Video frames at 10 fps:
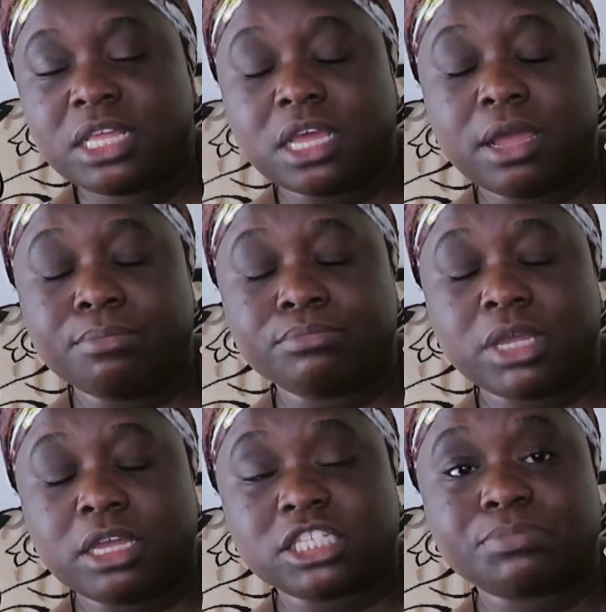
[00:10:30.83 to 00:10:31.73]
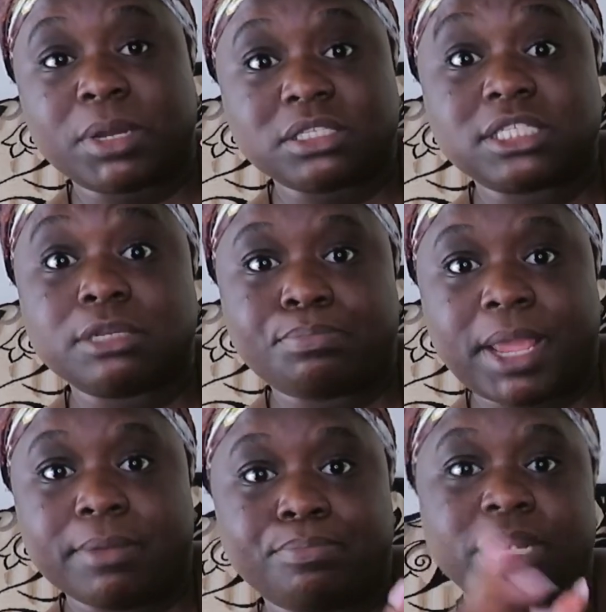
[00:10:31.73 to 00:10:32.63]
Um, uh, sponsored
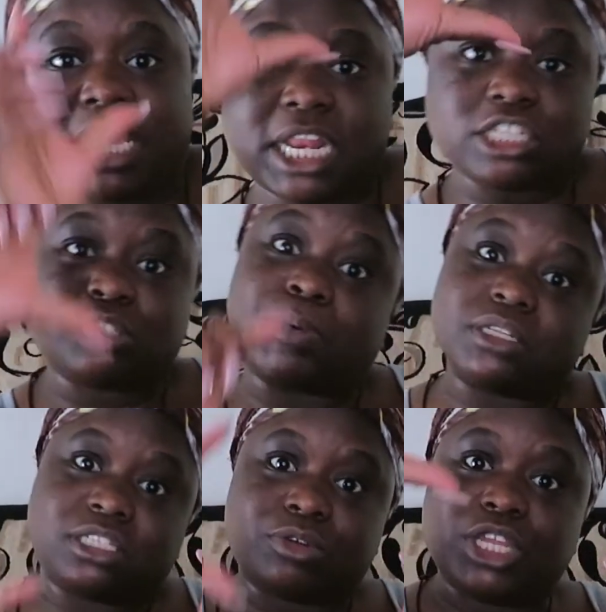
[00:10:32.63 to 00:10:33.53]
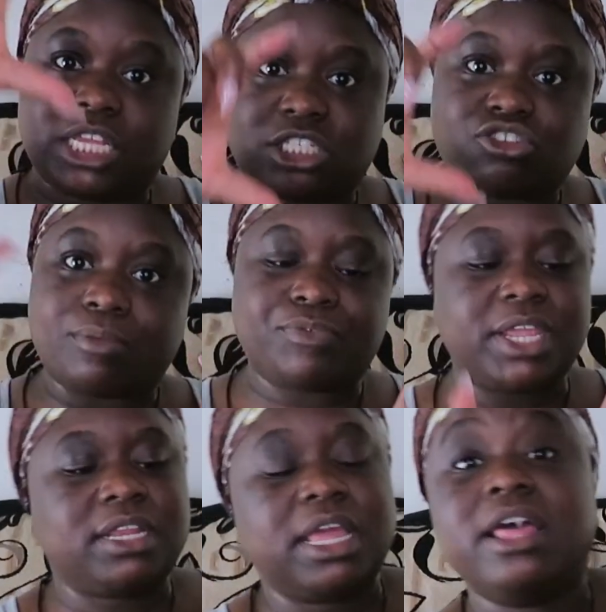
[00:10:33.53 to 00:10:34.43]
when you get that sponsor on your Instagram
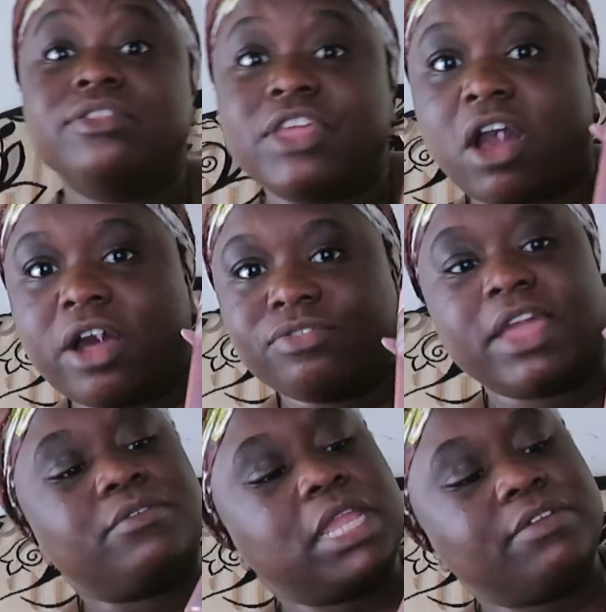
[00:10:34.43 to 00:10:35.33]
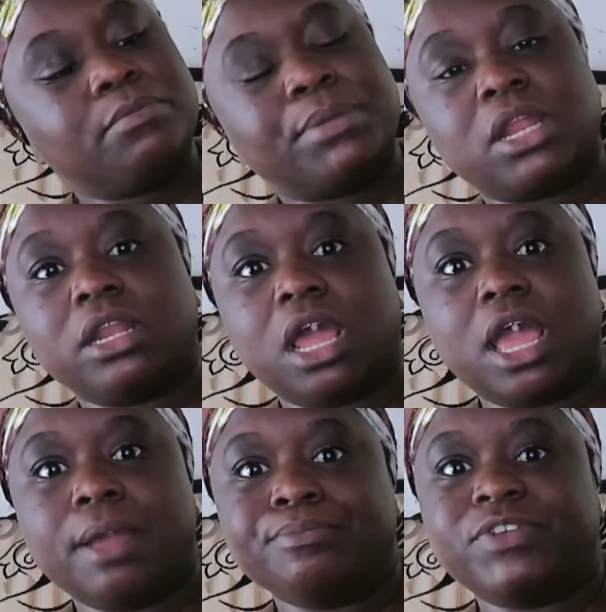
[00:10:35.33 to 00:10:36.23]
feed, they're on there. have even been on
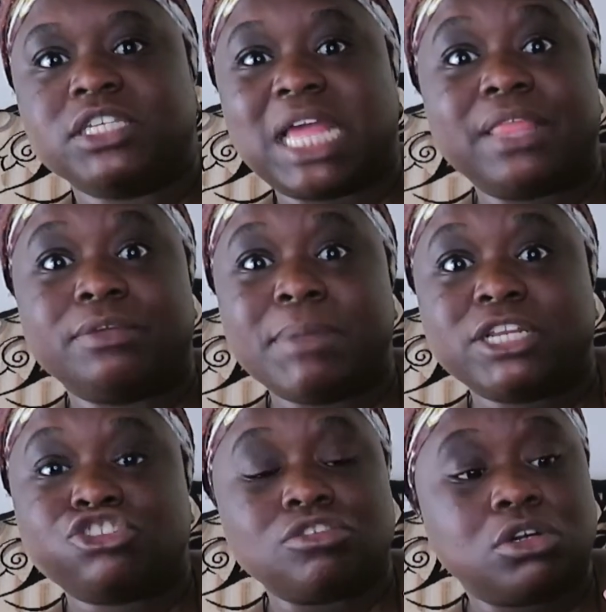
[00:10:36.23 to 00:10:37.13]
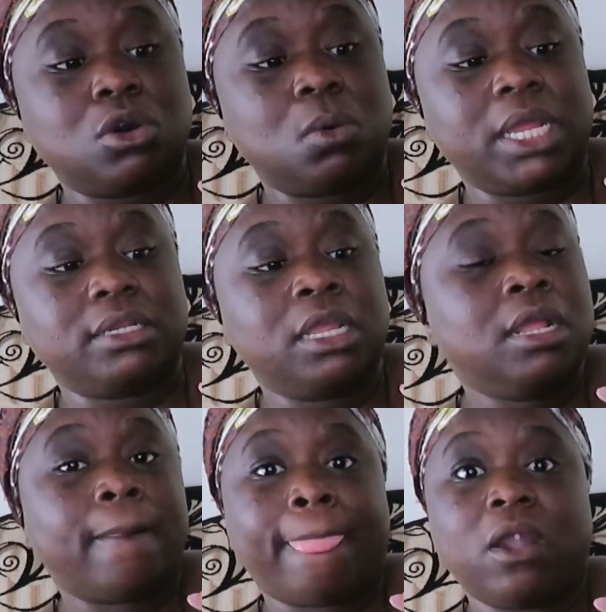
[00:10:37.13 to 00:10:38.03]
um, things like the Metro and
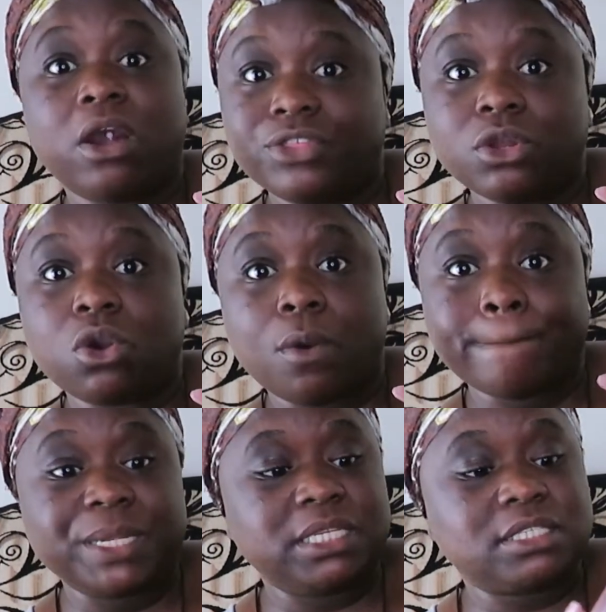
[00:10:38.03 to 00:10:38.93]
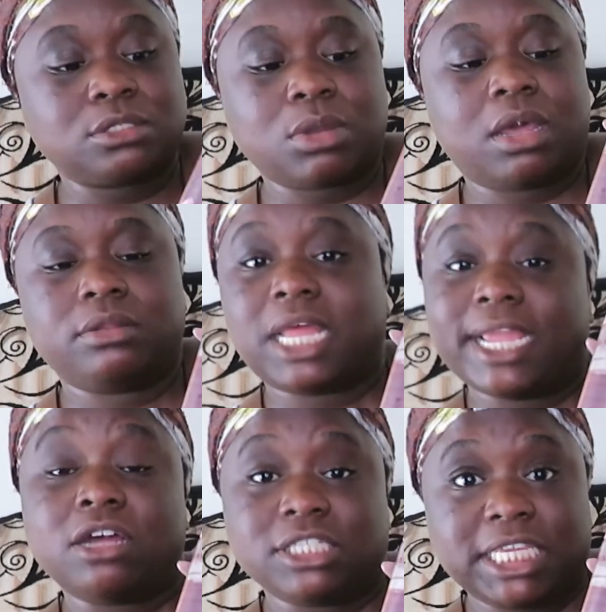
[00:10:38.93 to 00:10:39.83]
other little companies as well,
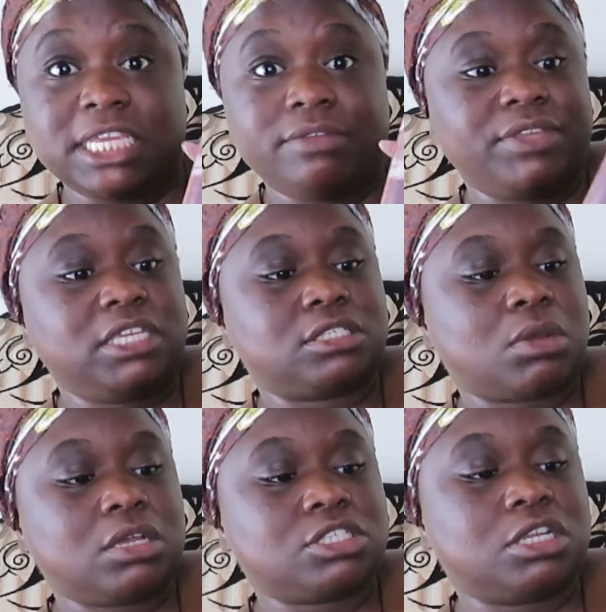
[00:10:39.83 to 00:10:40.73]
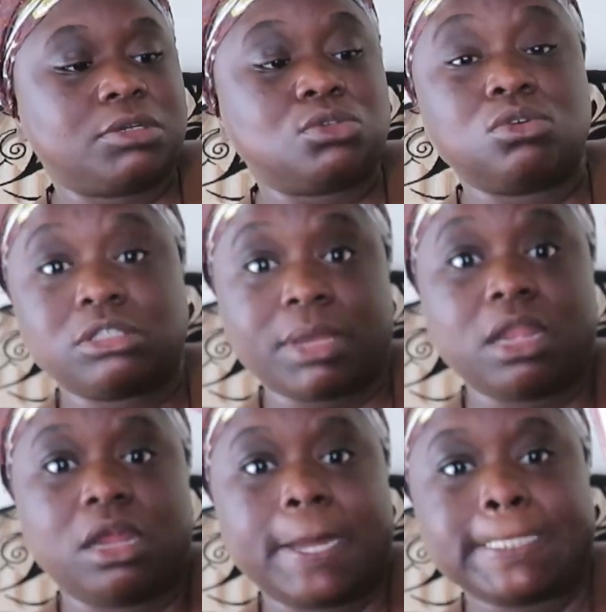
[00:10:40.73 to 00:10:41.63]
like on TV as well, so they were talked
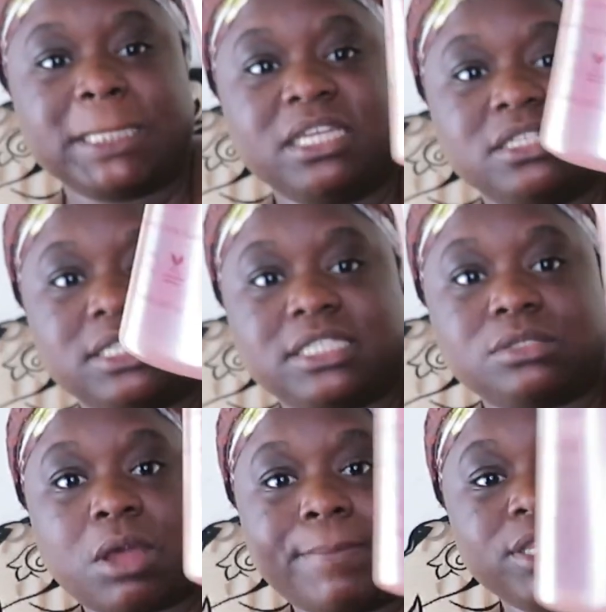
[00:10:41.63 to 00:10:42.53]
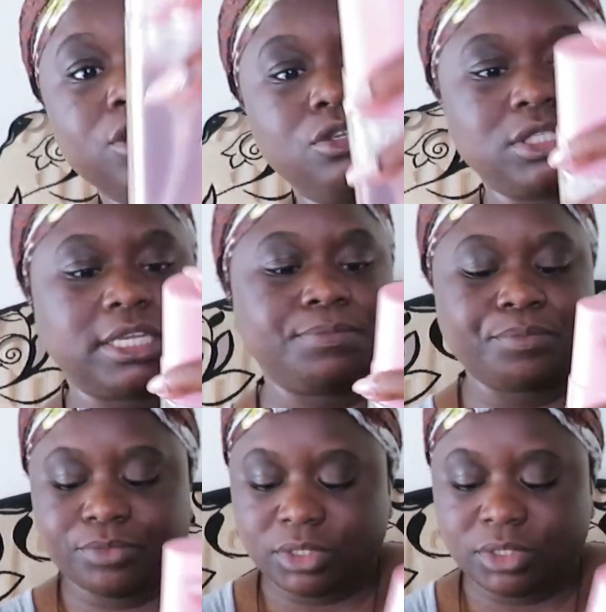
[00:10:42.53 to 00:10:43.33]
about a lot. So this is what I've been using.